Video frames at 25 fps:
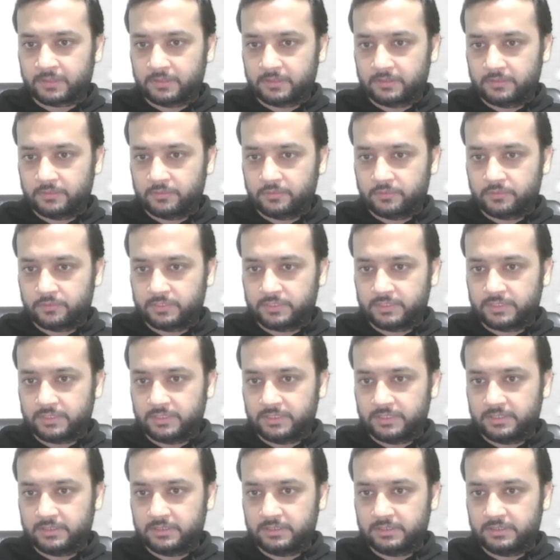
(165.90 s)
if you
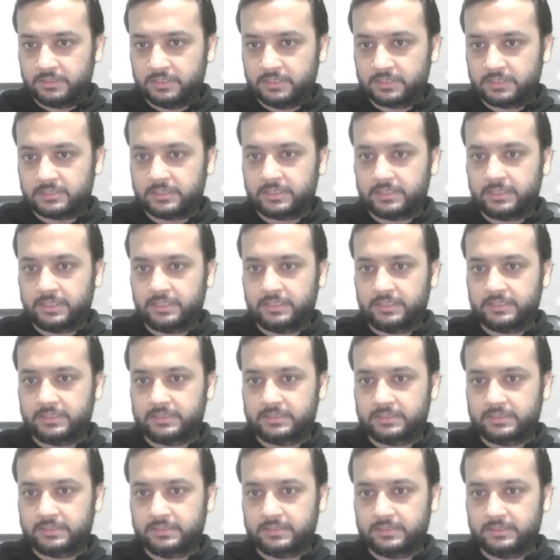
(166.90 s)
see this
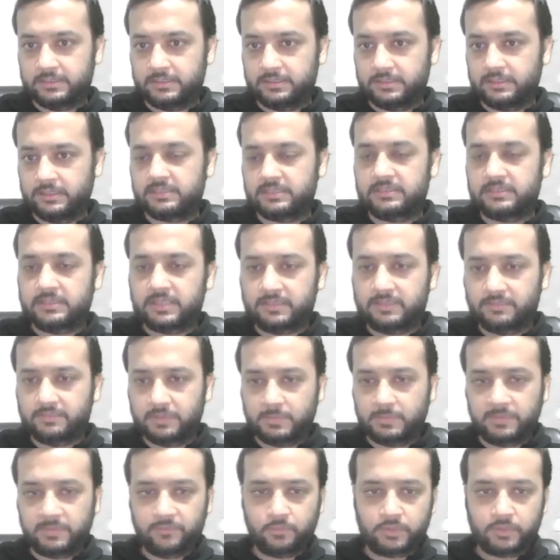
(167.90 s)
radius, this thing will
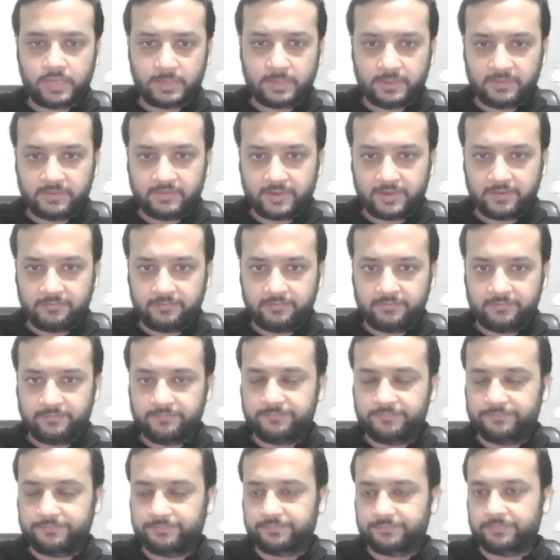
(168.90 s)
be 4r by 5.
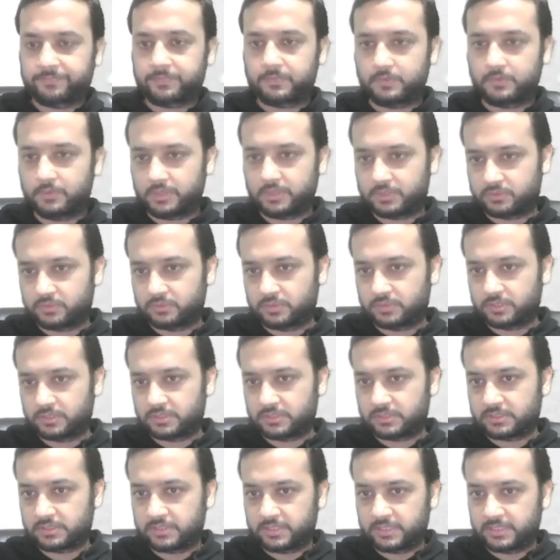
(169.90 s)
Okay, so
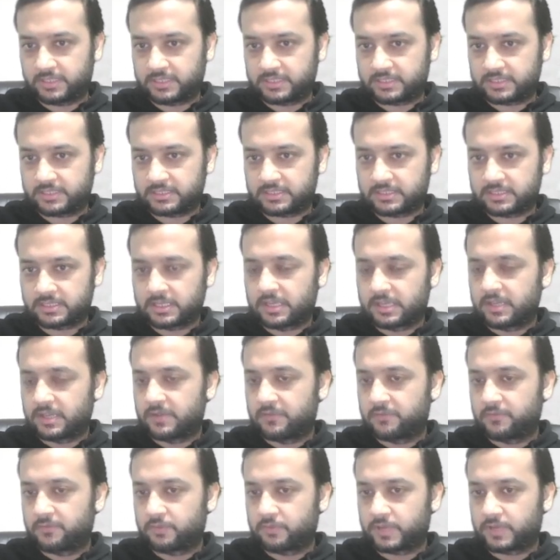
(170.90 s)
this radius is
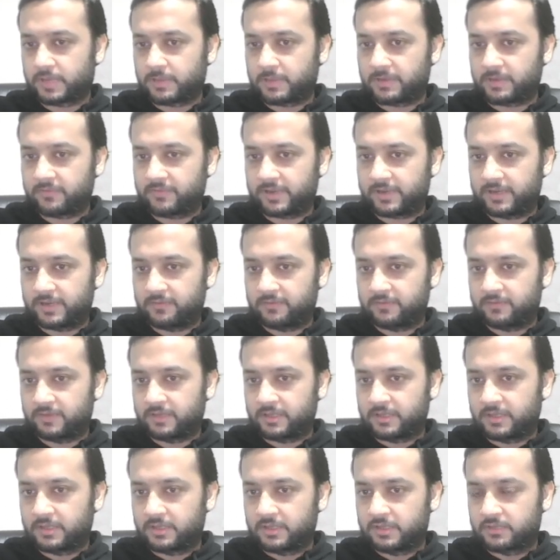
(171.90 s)
4r by 5.
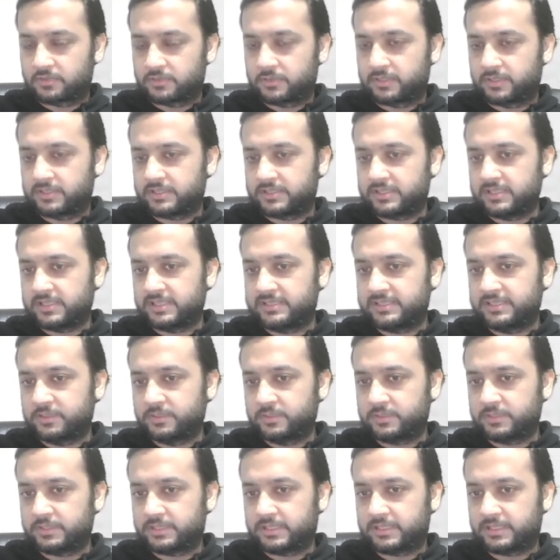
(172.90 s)
So it is easy
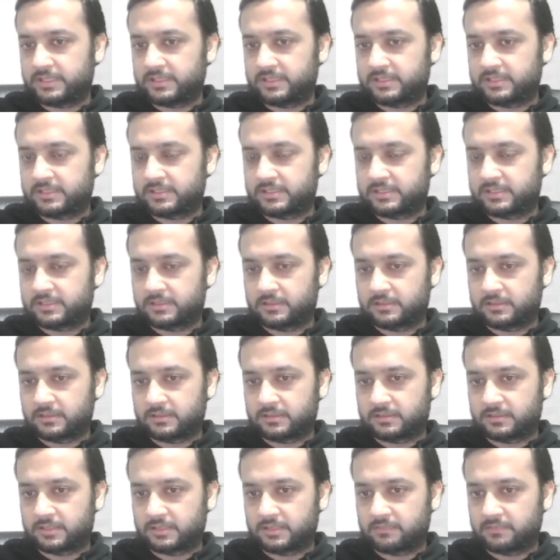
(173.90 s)
to see that this
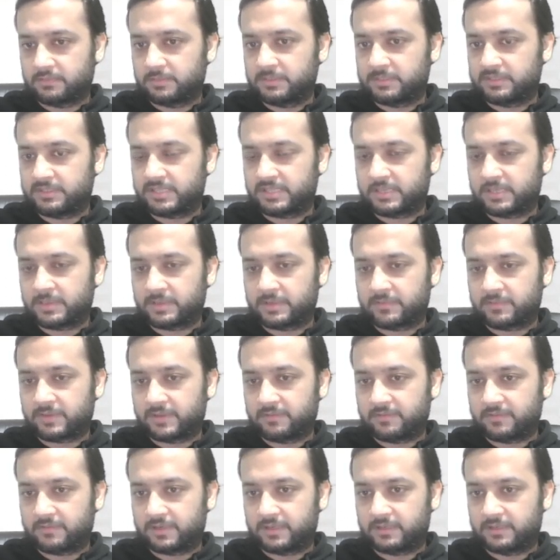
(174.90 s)
thing will be 3r by
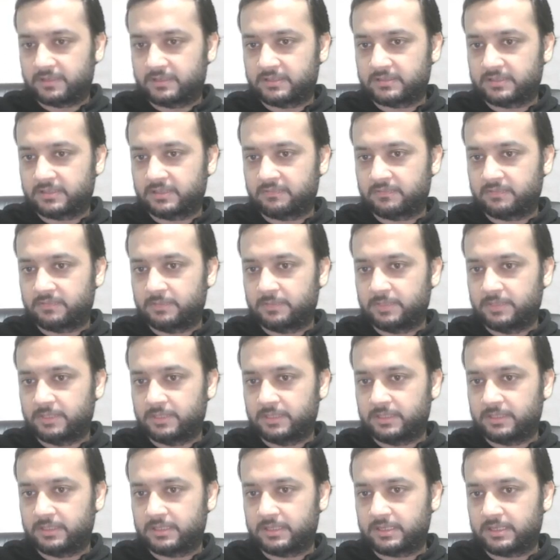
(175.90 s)
5 and this thing will be
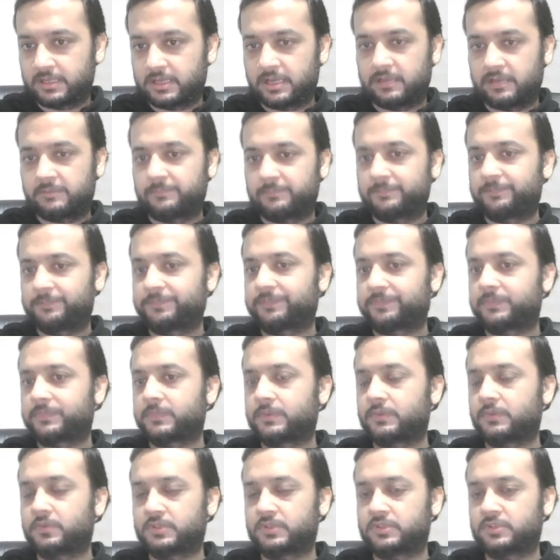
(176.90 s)
r.
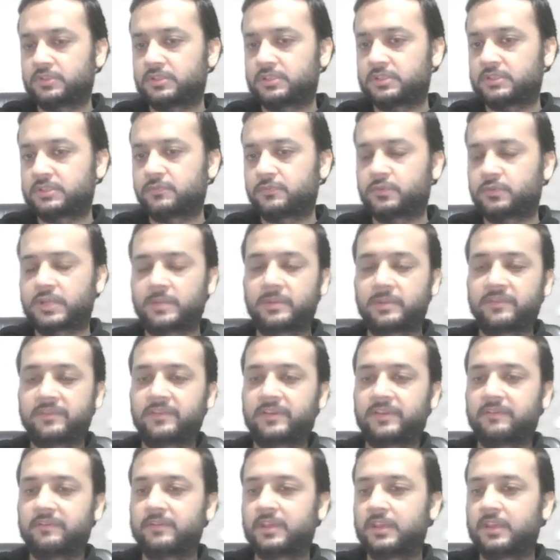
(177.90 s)
Okay, so this is 4r by
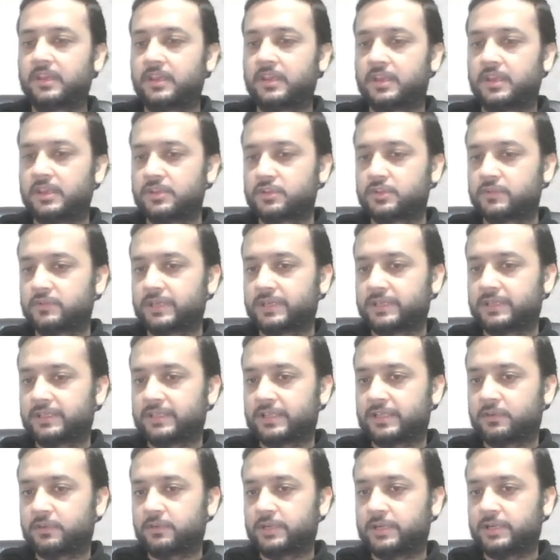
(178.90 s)
5. So we can
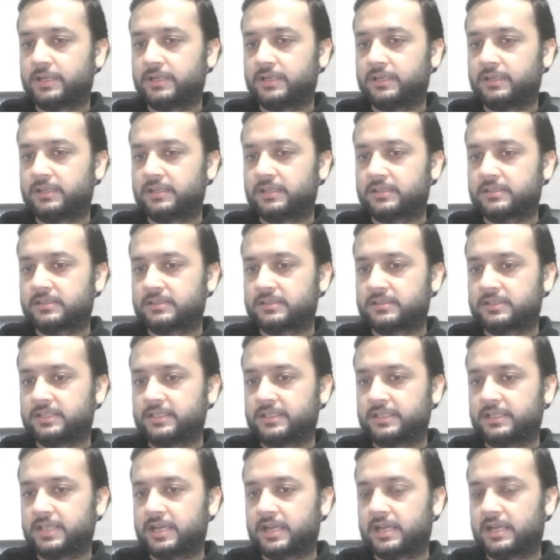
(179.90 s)
calculate this
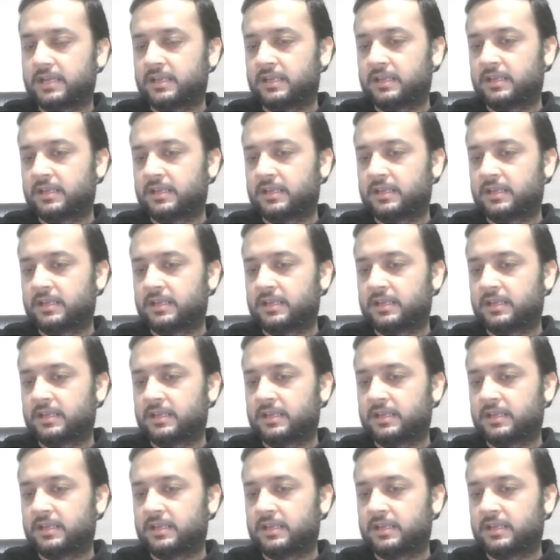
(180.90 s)
theta.